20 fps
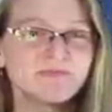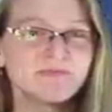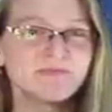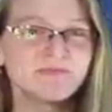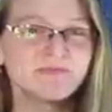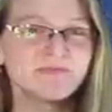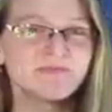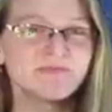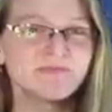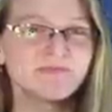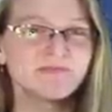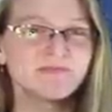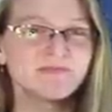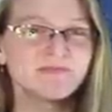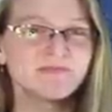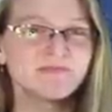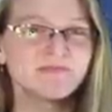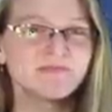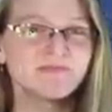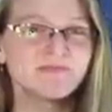
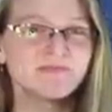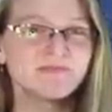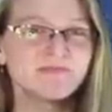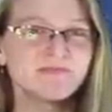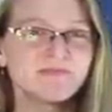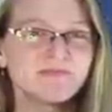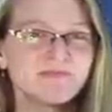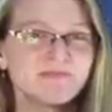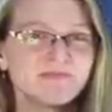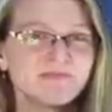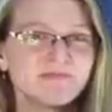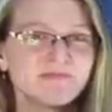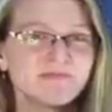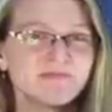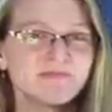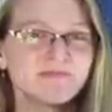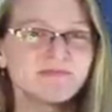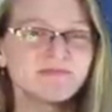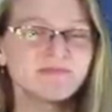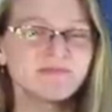
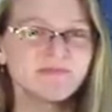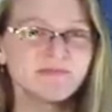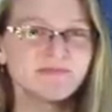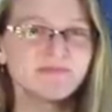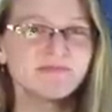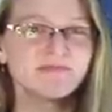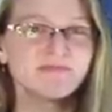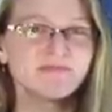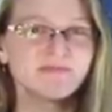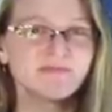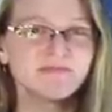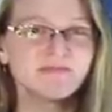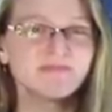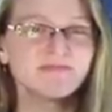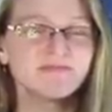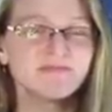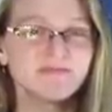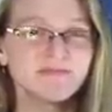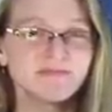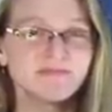
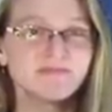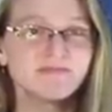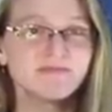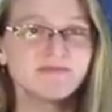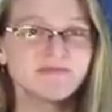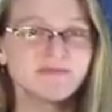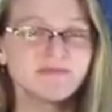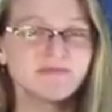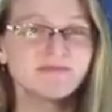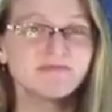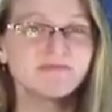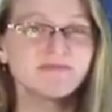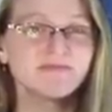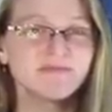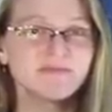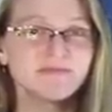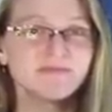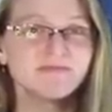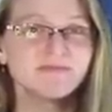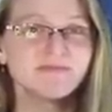This person isn't speaking.